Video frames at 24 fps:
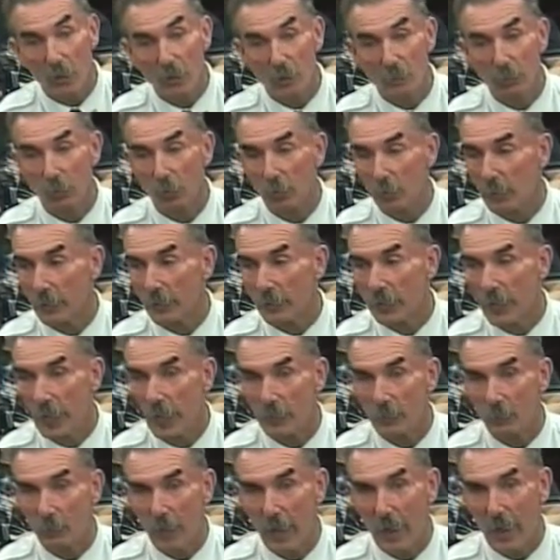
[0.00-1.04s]
exploring
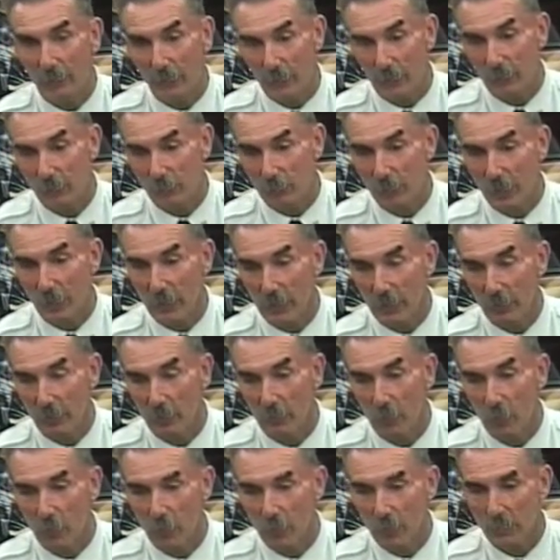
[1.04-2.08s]
that. We have to bring a
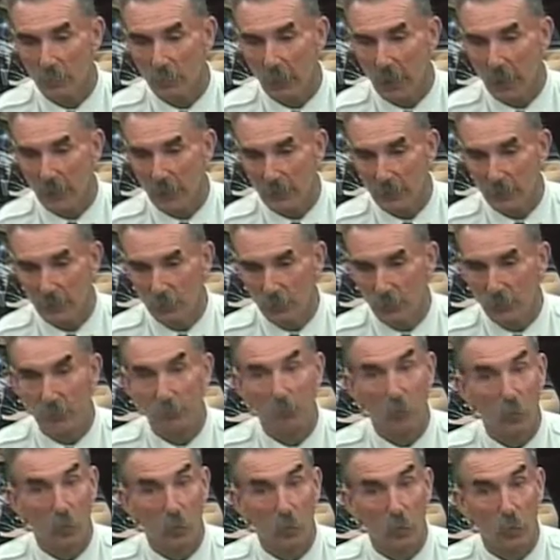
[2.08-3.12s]
report back to the
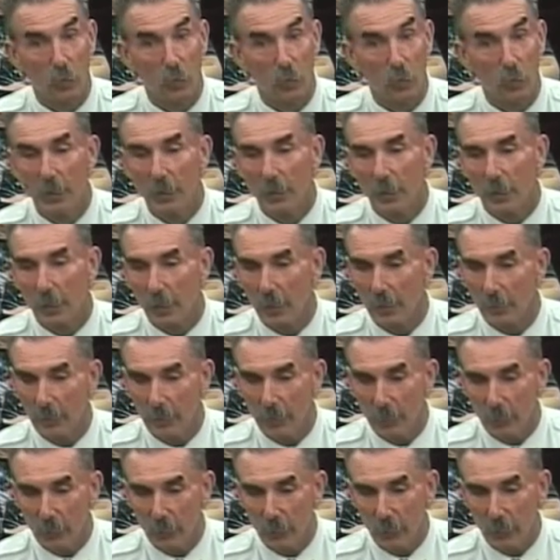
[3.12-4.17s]
board. The
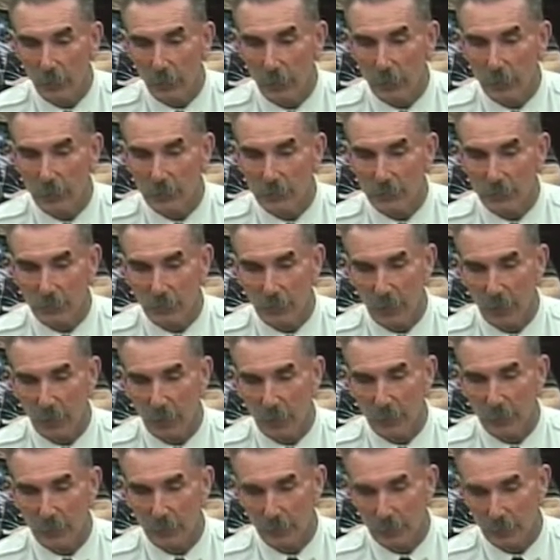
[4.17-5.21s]
other thing is
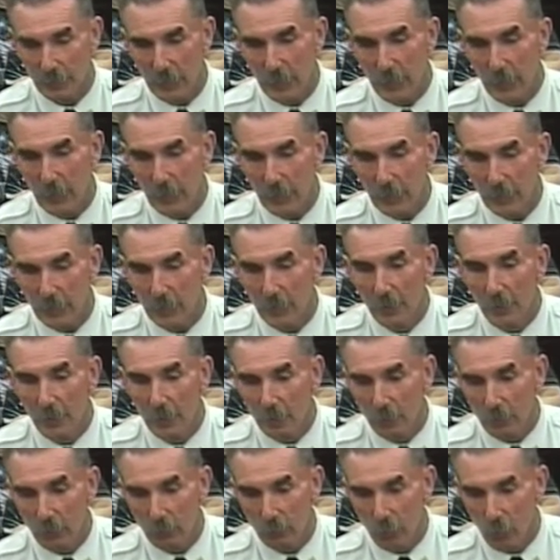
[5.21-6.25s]
that today
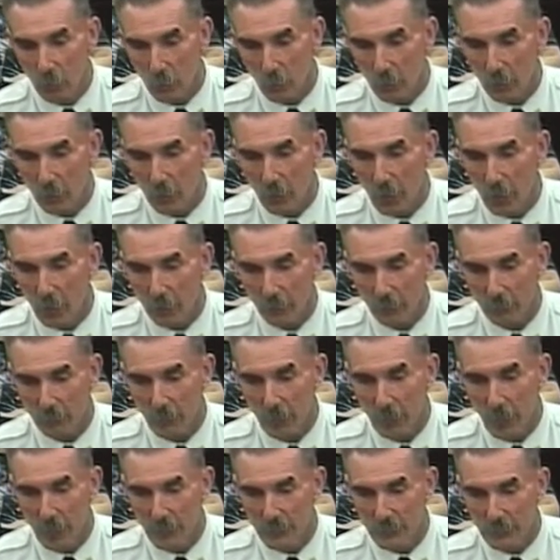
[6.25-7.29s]
the board
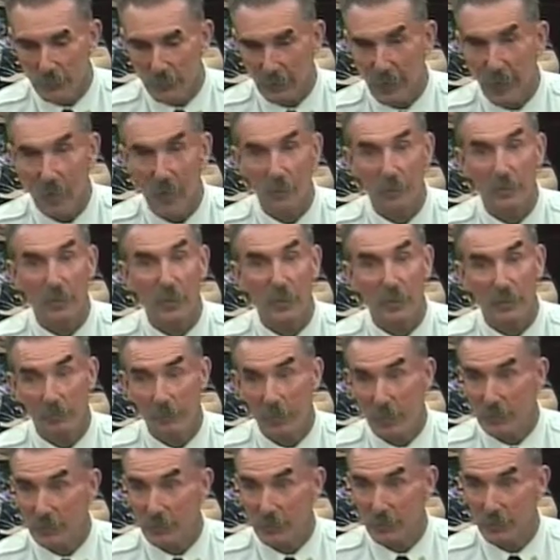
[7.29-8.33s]
authorized the county
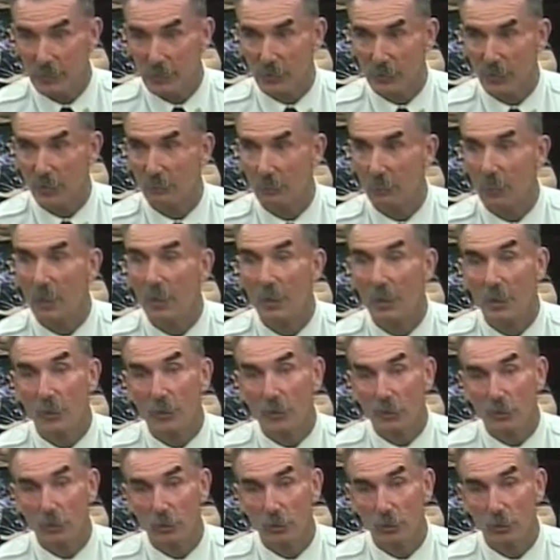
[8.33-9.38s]
EMS system
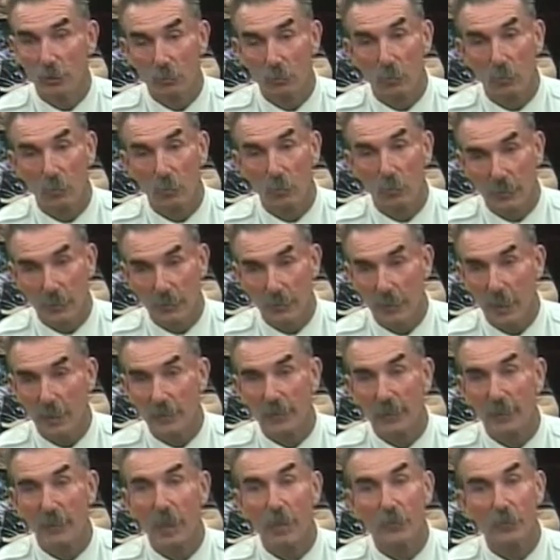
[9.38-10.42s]
to
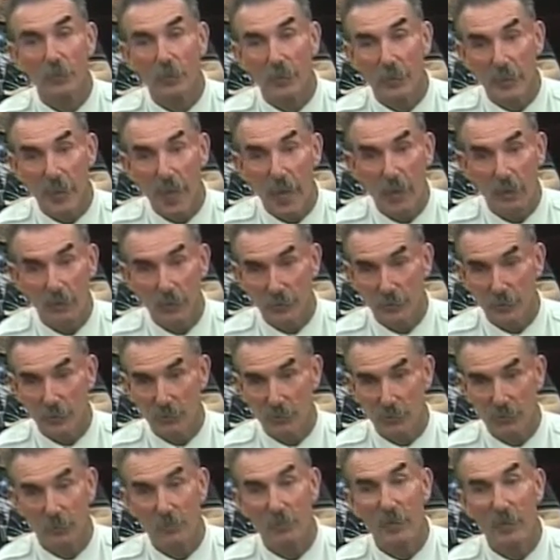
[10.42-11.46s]
conduct another
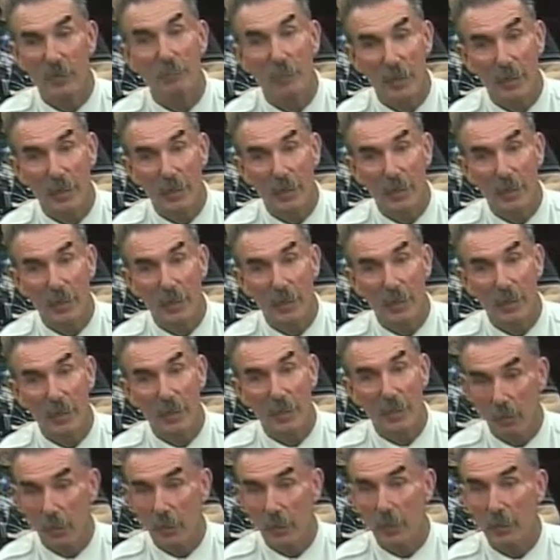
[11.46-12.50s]
analysis of EMS
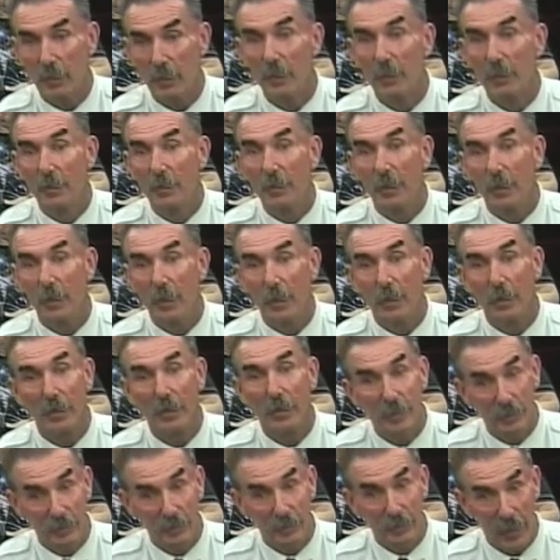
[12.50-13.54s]
delivery
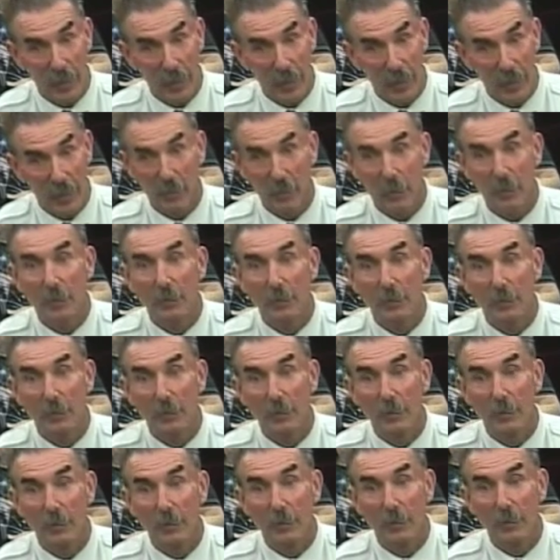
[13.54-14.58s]
in the county. The
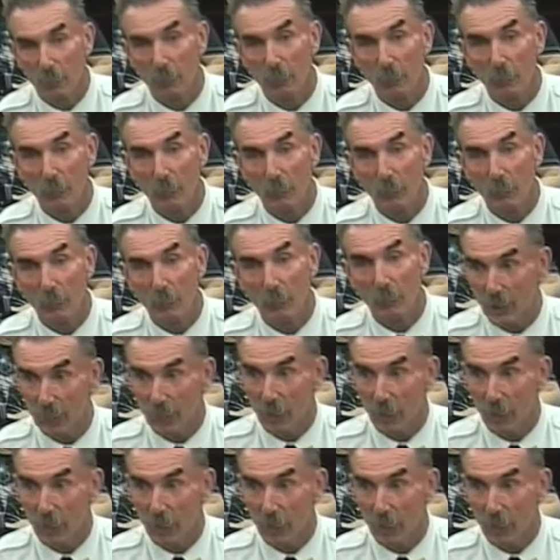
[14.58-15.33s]
last one was done